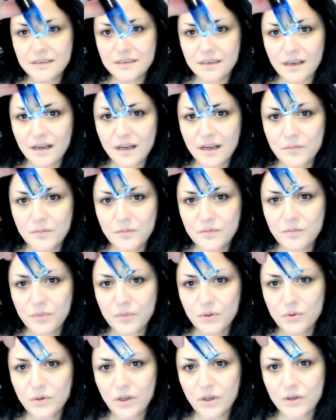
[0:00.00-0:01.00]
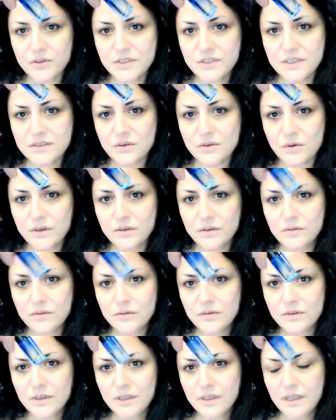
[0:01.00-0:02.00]
Blue lotus oil
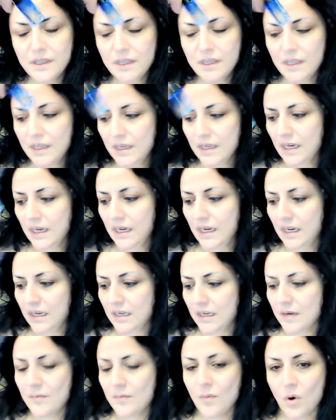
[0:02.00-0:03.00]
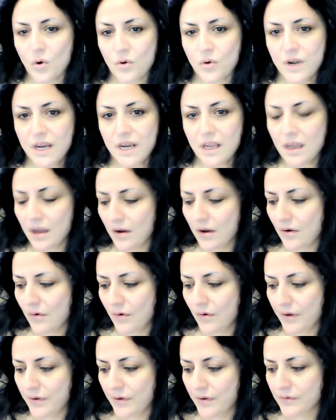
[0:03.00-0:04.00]
in Moringa
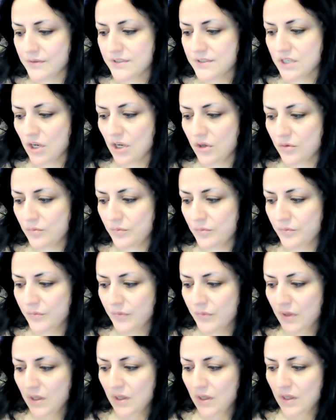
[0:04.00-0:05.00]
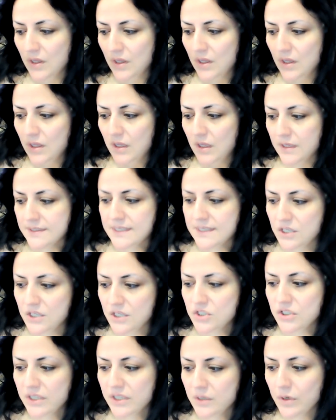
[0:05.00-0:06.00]
oil. So
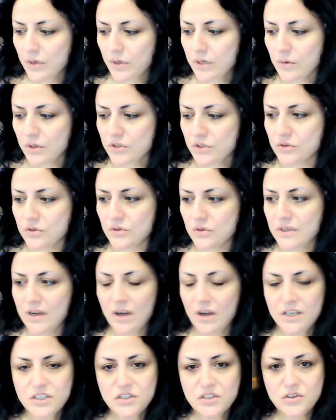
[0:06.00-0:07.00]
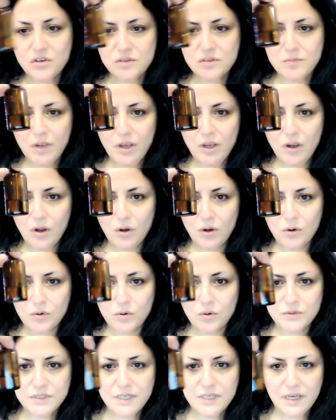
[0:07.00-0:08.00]
essentially what you want to do, now I just use my
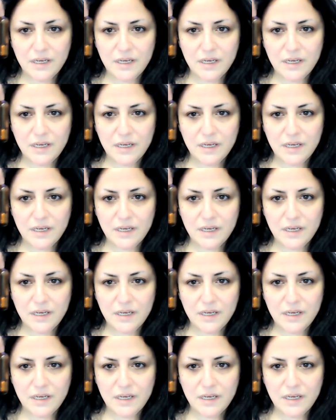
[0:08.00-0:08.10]
old